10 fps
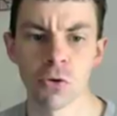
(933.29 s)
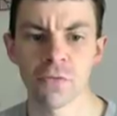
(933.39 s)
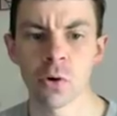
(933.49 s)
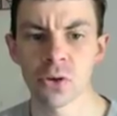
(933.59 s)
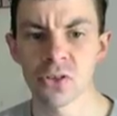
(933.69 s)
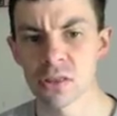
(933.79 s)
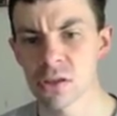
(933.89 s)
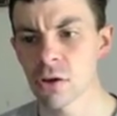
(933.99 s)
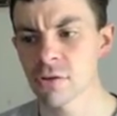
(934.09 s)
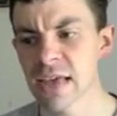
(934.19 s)
more focus
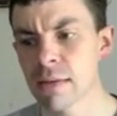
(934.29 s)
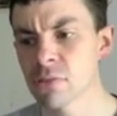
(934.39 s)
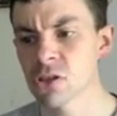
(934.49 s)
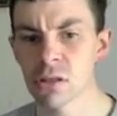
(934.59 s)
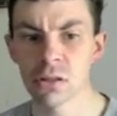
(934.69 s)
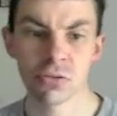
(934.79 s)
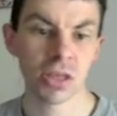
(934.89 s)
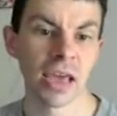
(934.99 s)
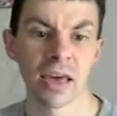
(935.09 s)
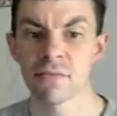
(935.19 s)
into your damage dealers
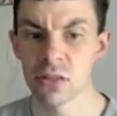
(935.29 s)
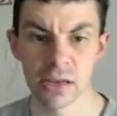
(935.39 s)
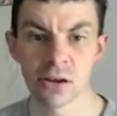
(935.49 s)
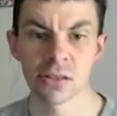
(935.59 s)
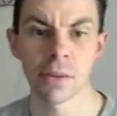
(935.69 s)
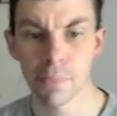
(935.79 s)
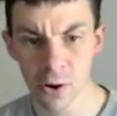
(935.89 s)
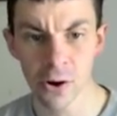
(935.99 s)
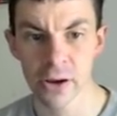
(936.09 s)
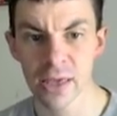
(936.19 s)
and have Lid on the
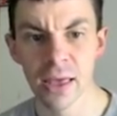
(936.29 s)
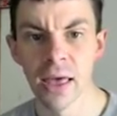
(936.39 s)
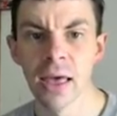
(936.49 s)
party.